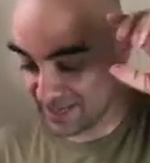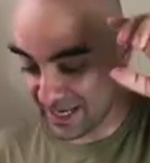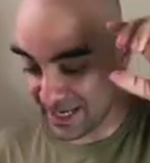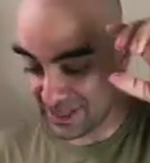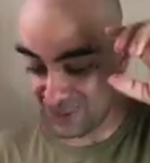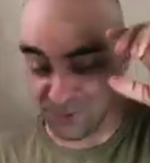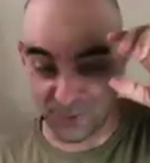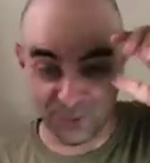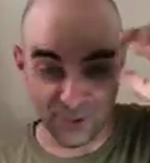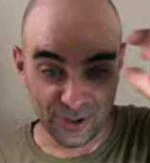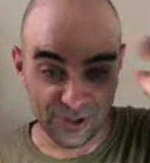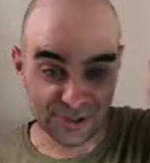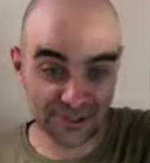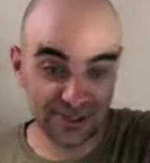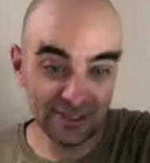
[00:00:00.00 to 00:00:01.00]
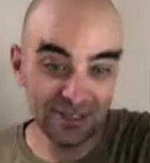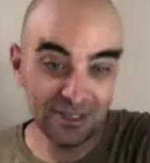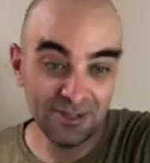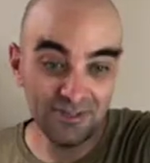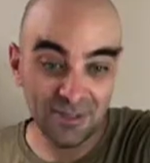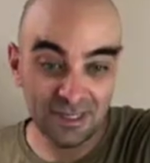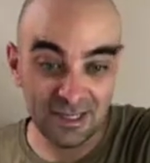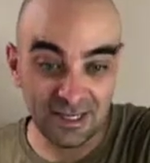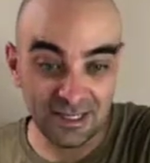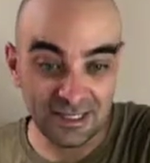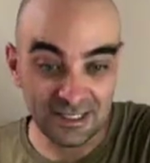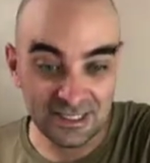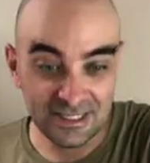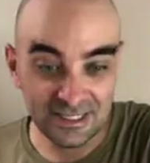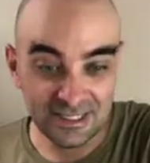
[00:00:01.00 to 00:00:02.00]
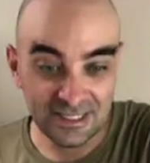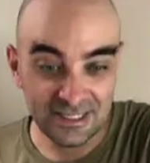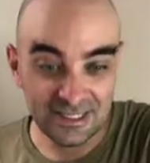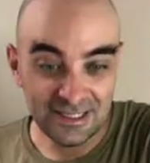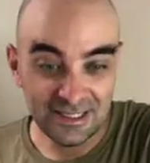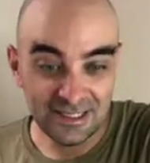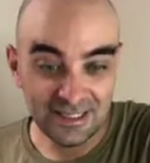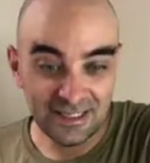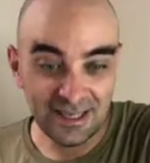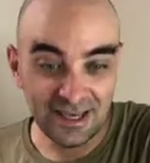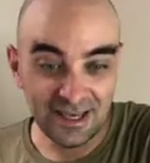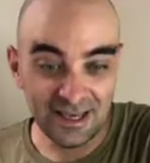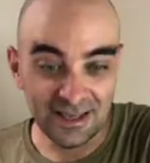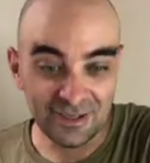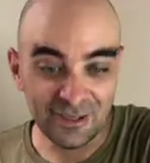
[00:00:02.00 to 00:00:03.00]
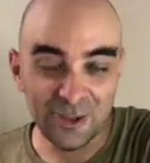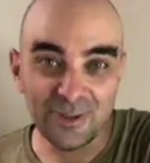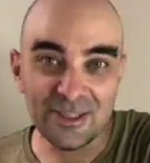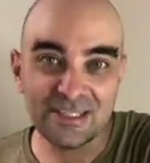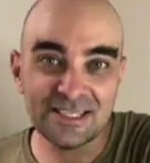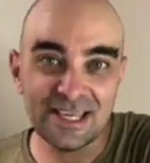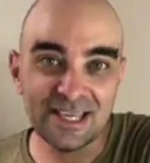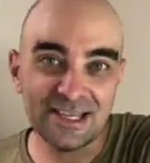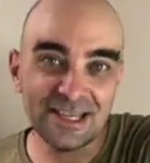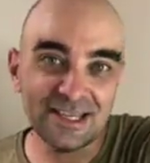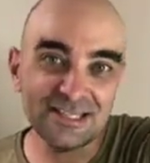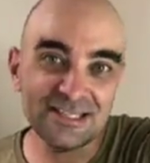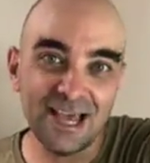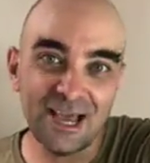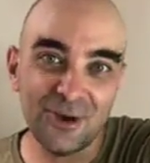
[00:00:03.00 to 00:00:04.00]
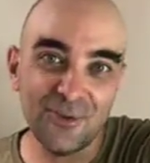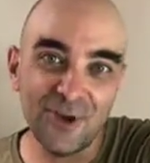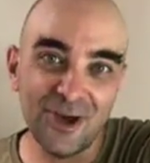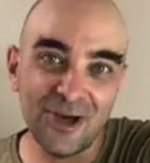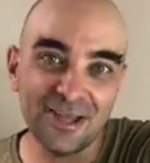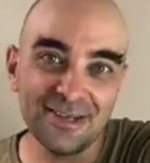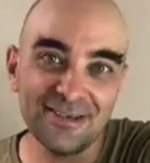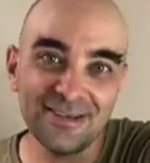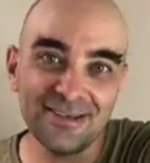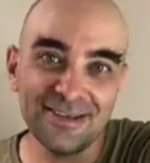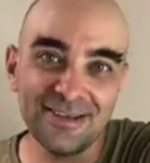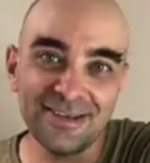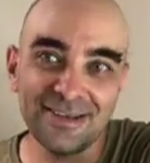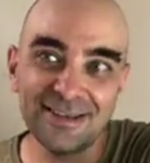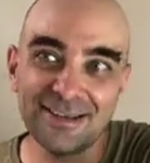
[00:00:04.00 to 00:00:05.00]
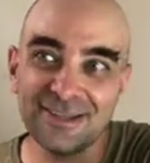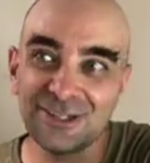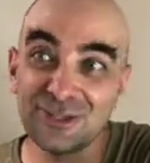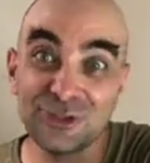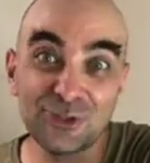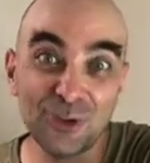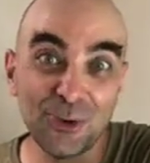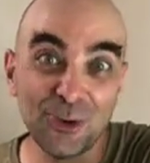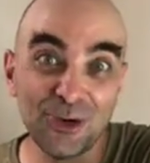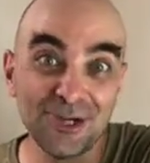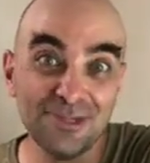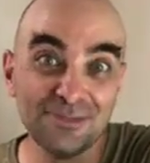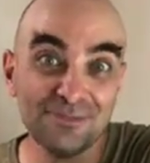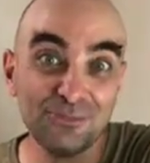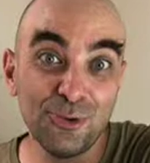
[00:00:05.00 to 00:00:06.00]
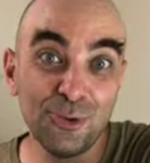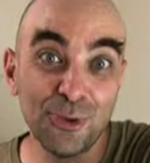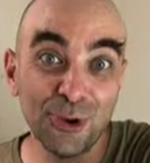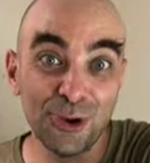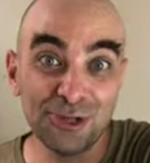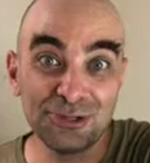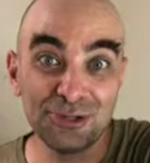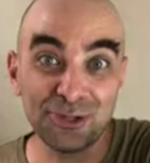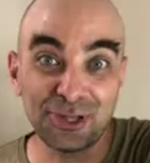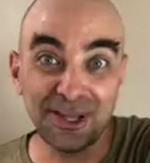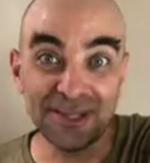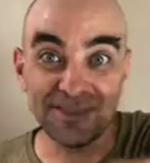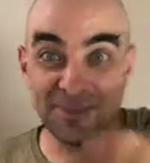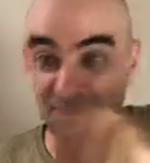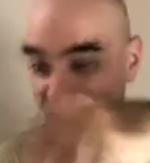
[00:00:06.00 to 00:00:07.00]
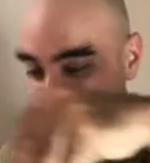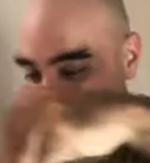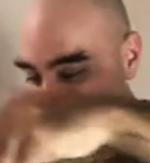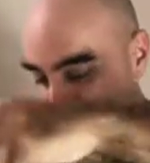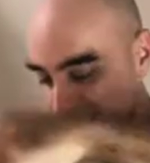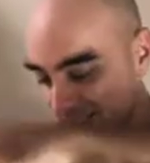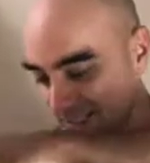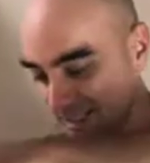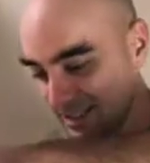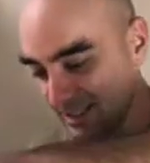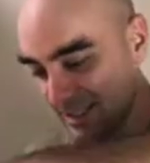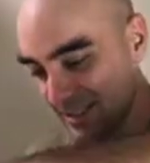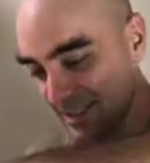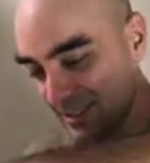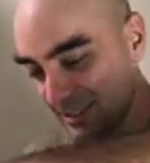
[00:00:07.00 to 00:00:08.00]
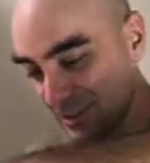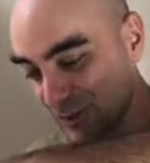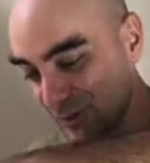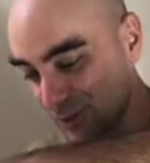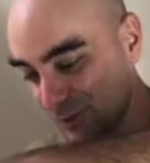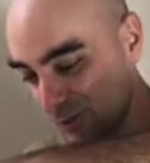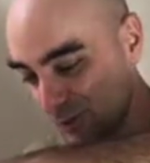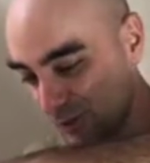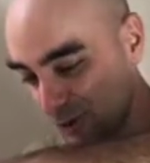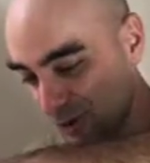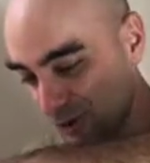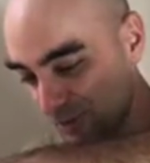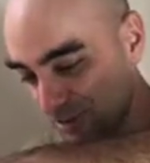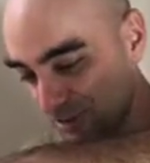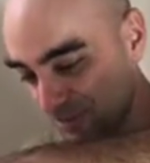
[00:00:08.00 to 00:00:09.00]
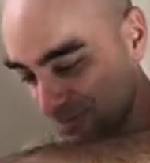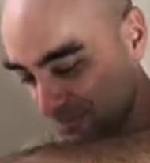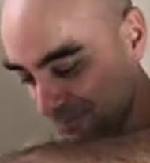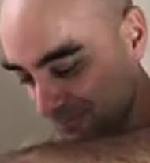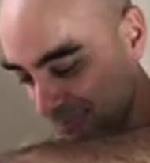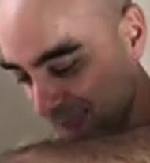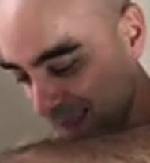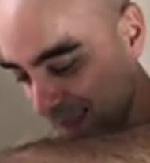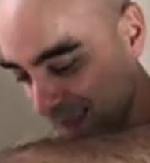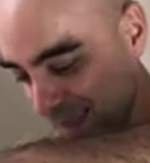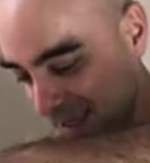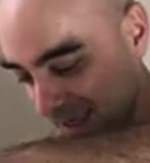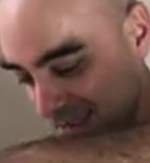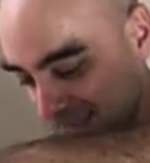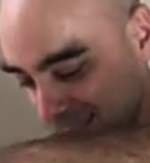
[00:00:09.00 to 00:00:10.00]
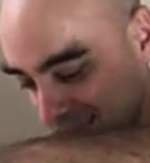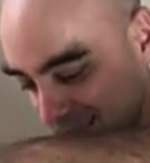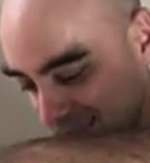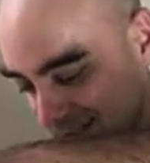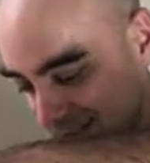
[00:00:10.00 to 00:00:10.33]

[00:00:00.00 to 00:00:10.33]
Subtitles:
to age pu'ers, because, they say like Taiwan stored pu'ers are like the best place to store the pu'ers. And